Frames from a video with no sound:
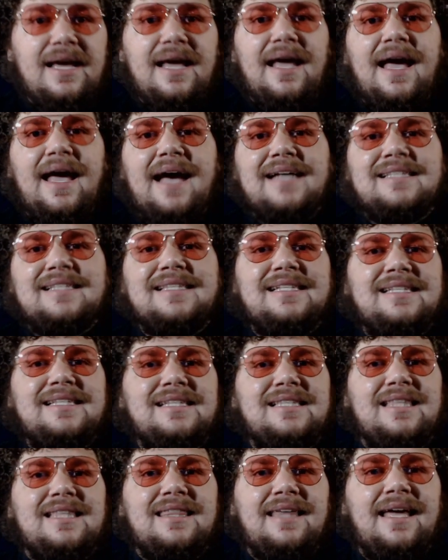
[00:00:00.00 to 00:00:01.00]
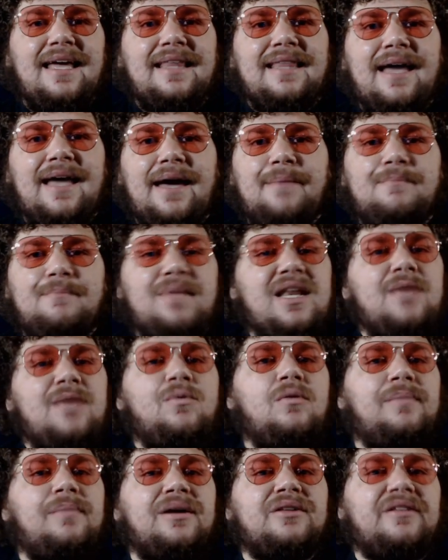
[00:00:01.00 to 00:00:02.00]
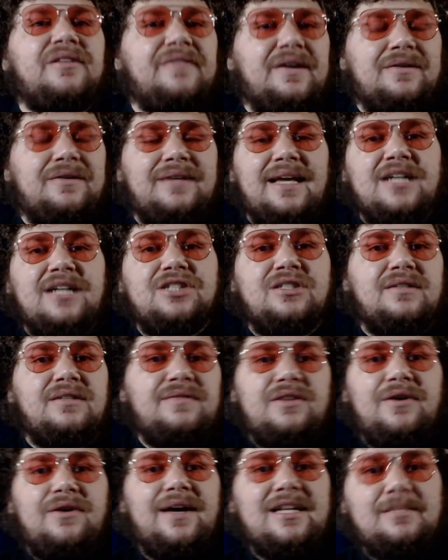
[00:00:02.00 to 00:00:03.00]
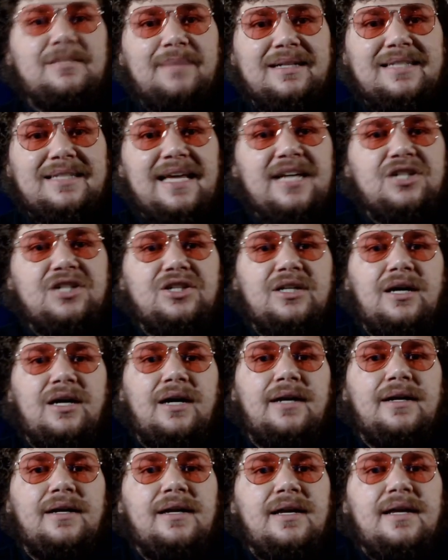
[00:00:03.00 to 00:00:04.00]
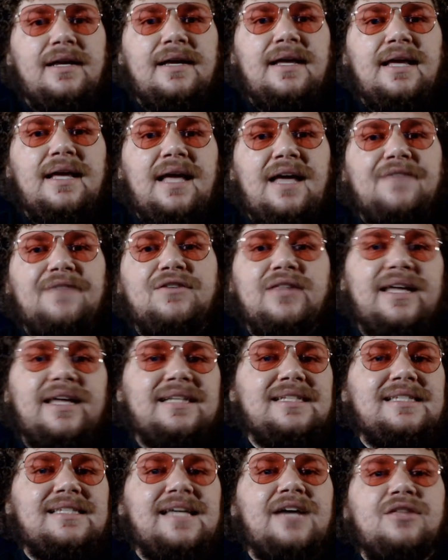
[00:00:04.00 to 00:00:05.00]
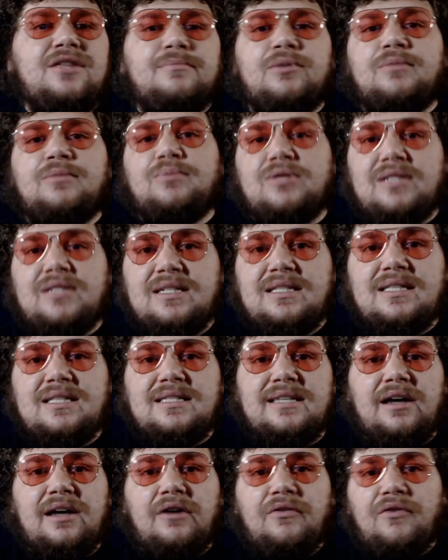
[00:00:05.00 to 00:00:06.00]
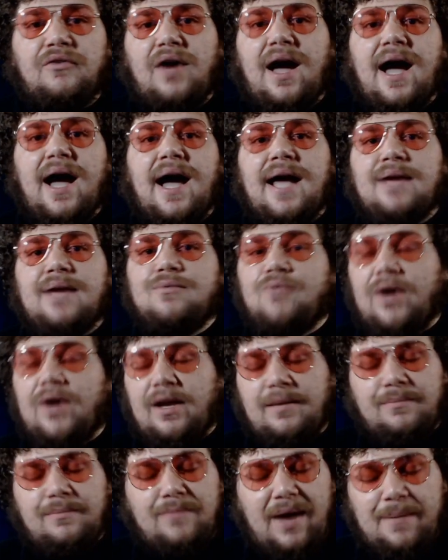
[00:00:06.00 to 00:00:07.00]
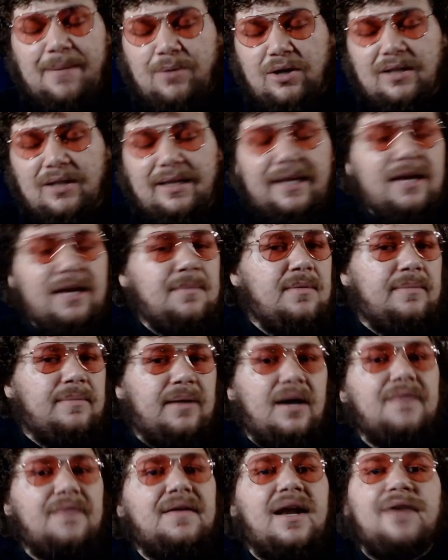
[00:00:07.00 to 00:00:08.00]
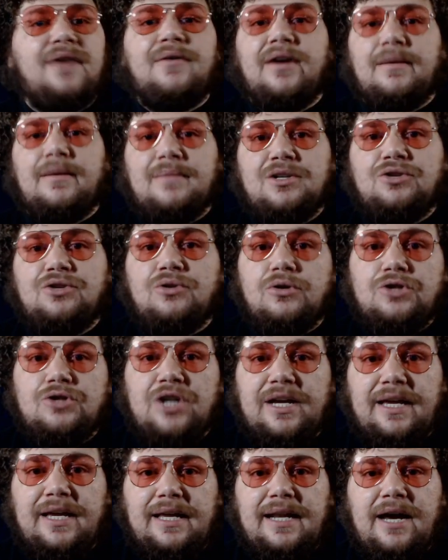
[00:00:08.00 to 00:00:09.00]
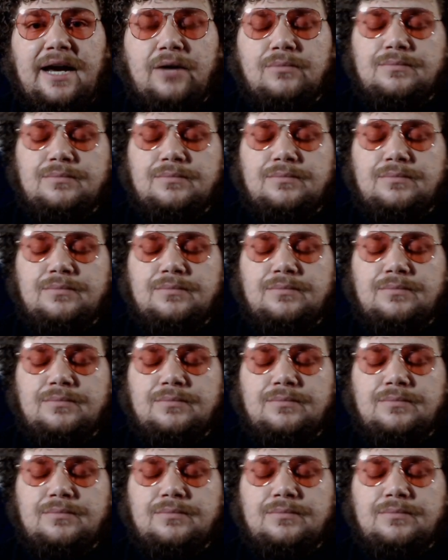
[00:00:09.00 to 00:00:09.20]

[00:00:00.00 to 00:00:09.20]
as this is the thing that many will build the foundation of their expectation on. If you'd like to see how the book presents itself, I put a link up above, and I recommend you go checking it out.